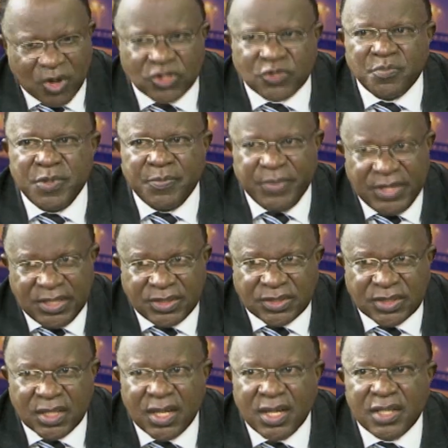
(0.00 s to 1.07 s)
must be
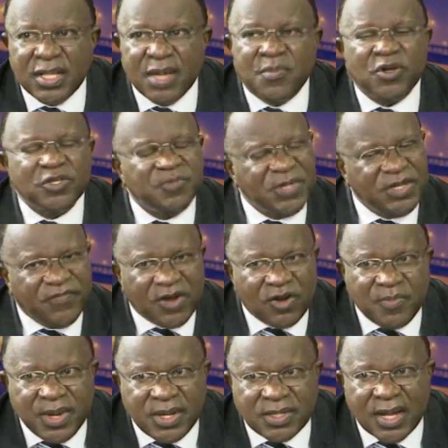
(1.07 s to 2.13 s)
peace, there must be
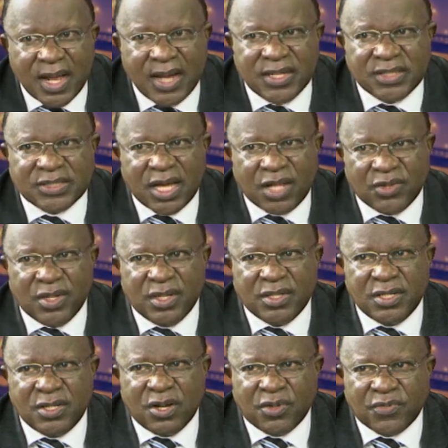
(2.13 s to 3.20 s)
development, and
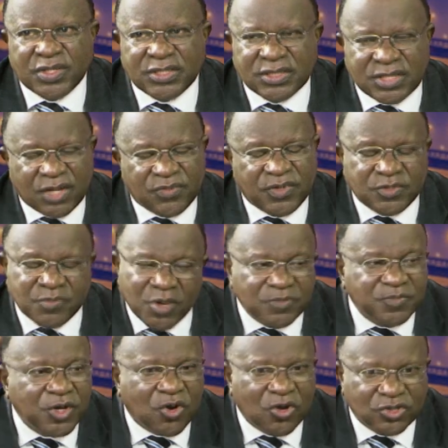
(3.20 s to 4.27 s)
the Northwest and Southwest
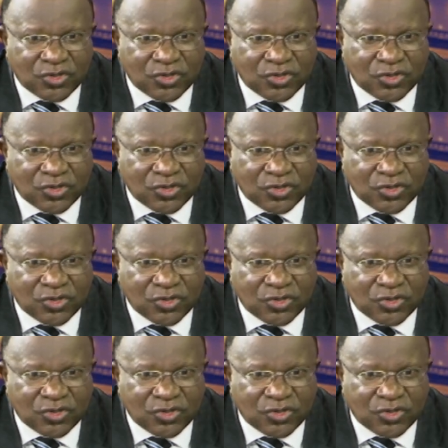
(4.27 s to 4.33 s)
must be